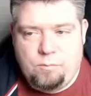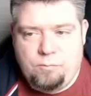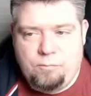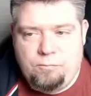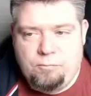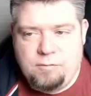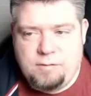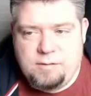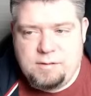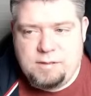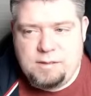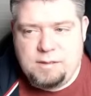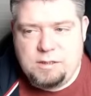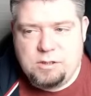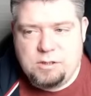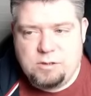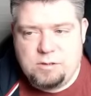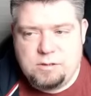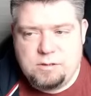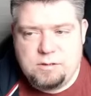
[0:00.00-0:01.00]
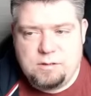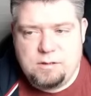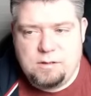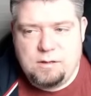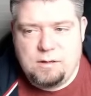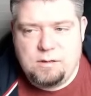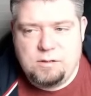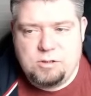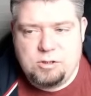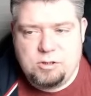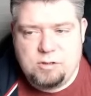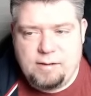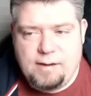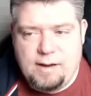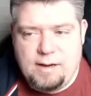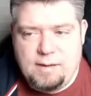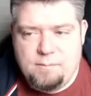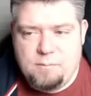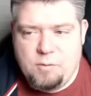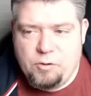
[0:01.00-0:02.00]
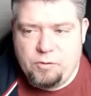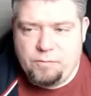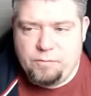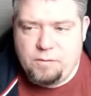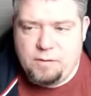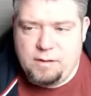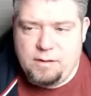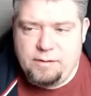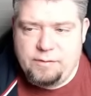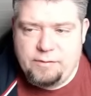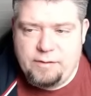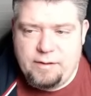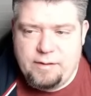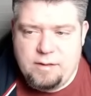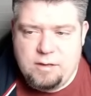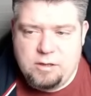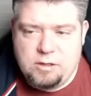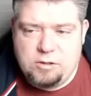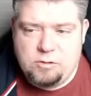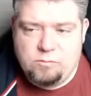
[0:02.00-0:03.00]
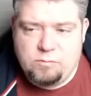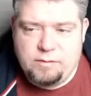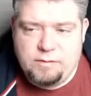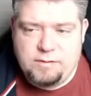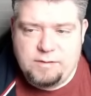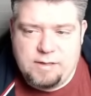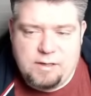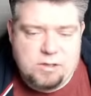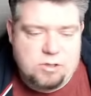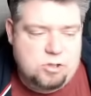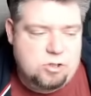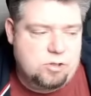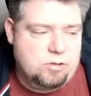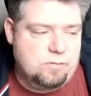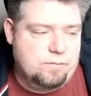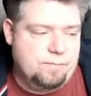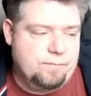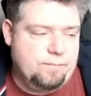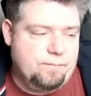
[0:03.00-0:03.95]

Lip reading: pretty good as you don't get any modifiers, and then you can always stand and shoot.